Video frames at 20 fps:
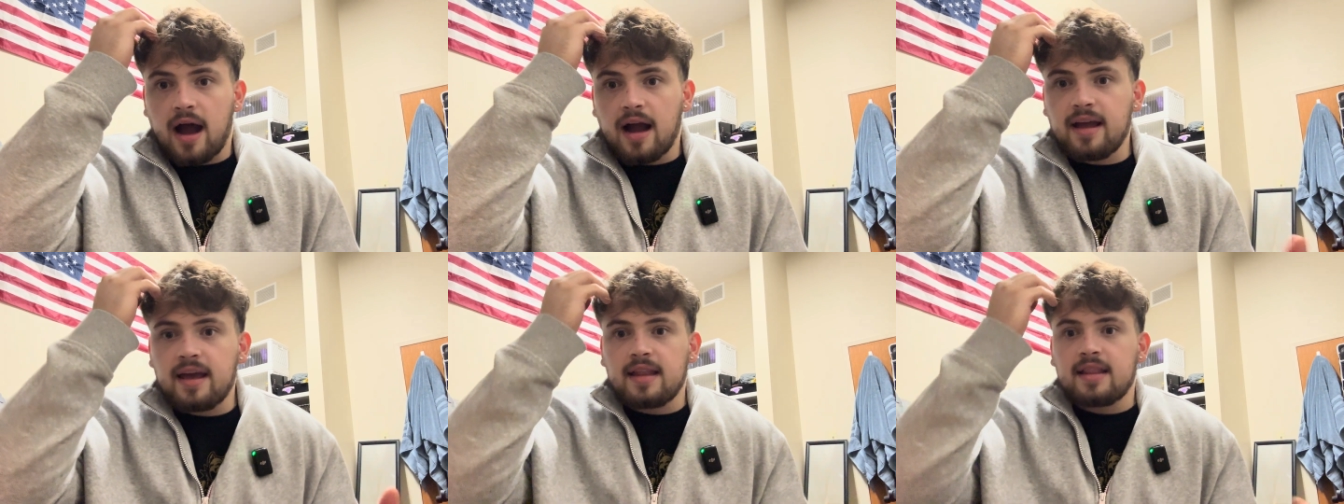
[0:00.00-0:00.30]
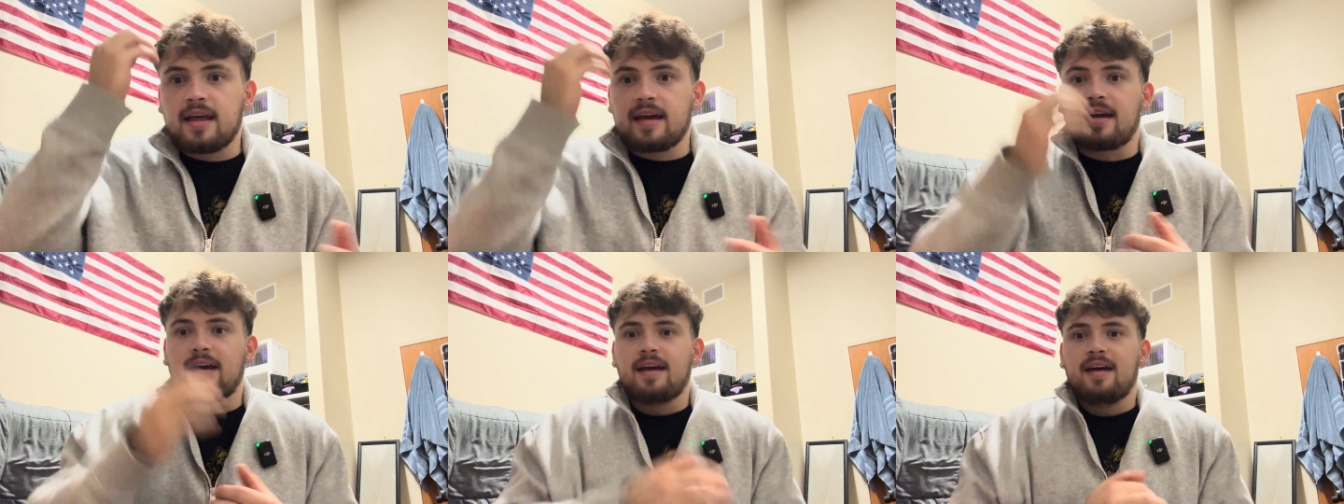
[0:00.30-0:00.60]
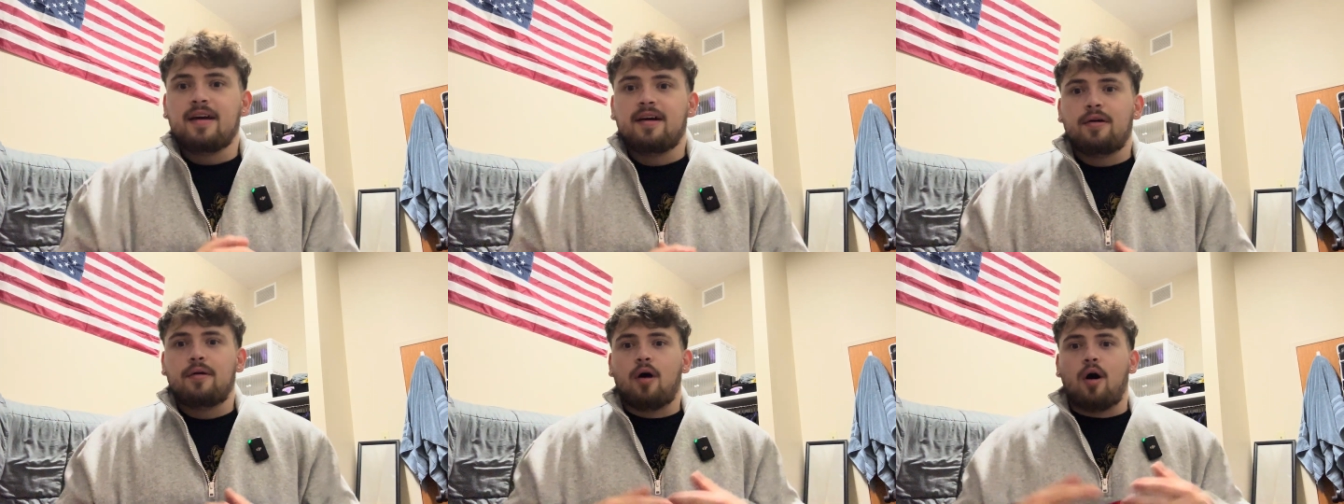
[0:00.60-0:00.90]
I like
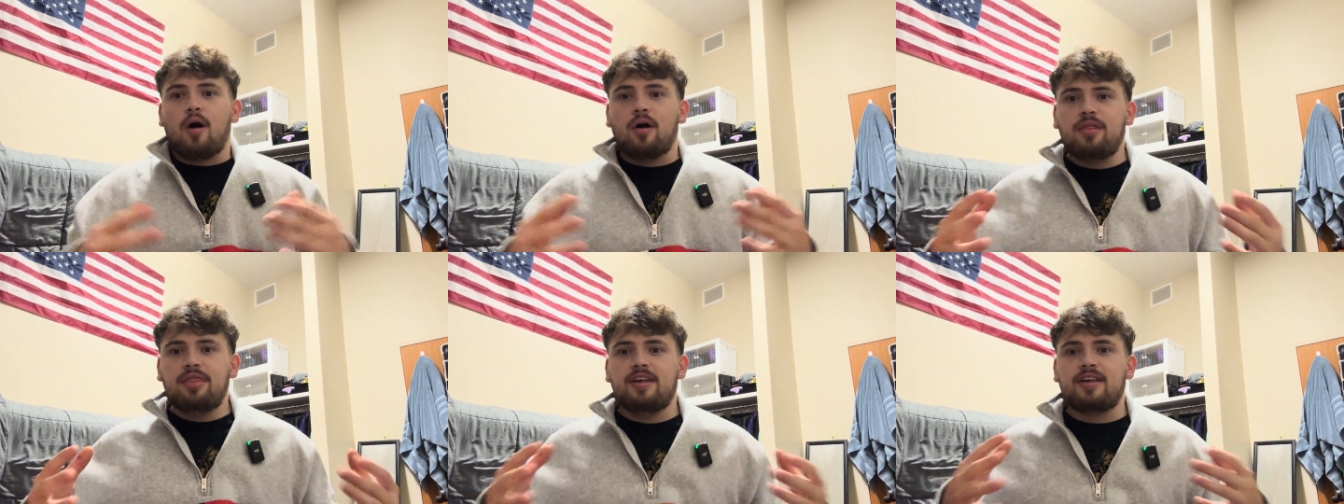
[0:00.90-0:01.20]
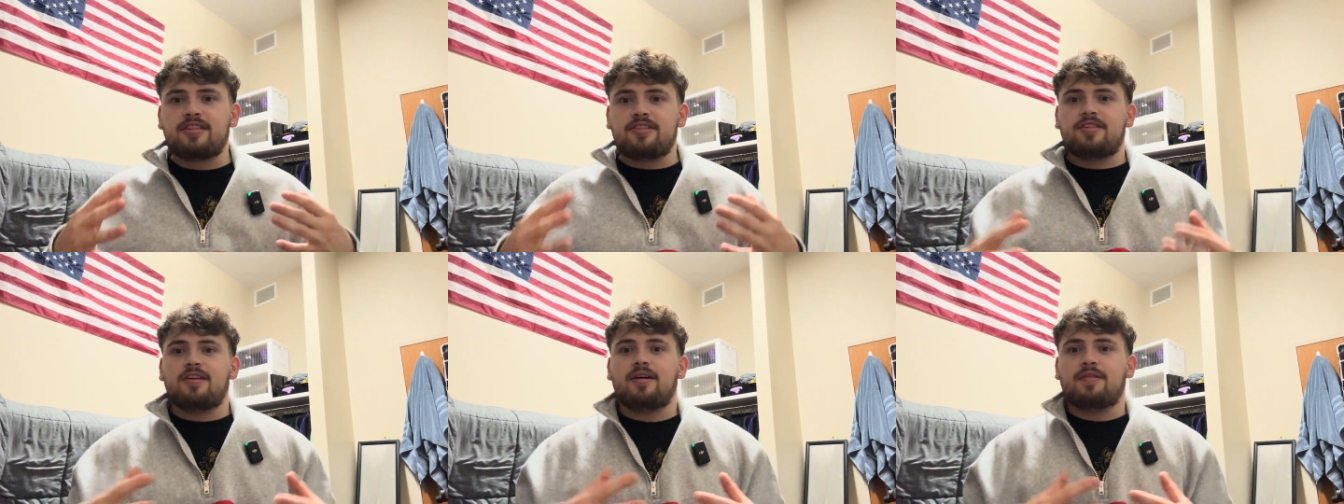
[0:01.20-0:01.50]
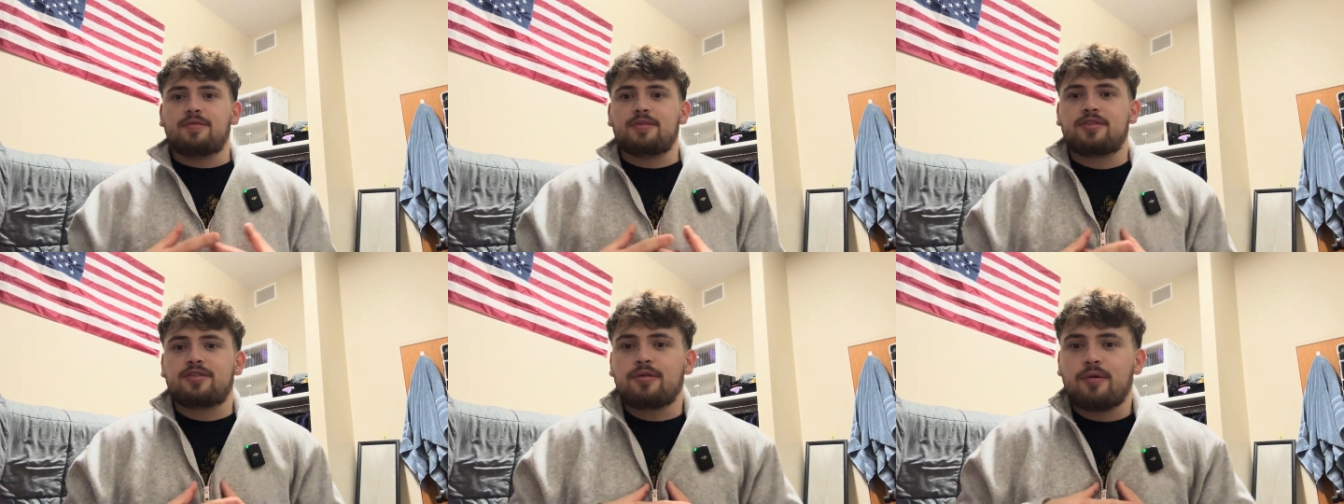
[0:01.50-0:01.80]
all this
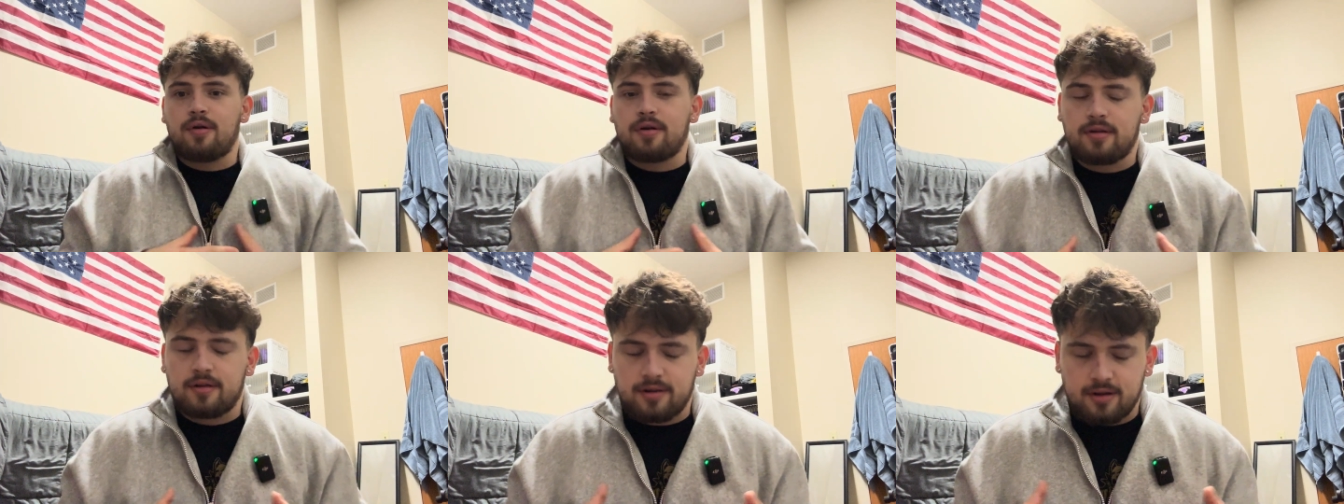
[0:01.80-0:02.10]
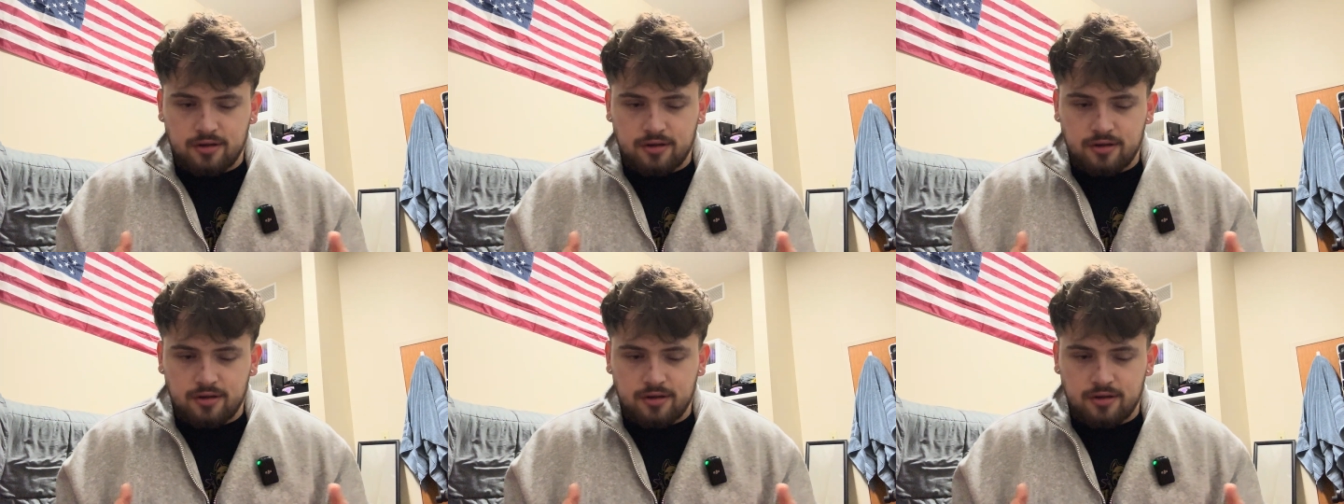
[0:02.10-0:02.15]
stuff is so hard